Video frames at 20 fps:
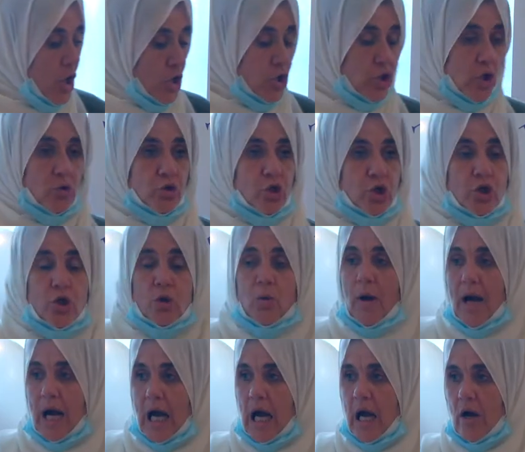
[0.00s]
So through
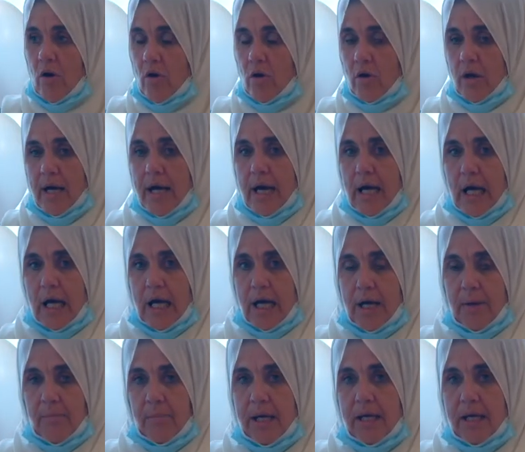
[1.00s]
our um,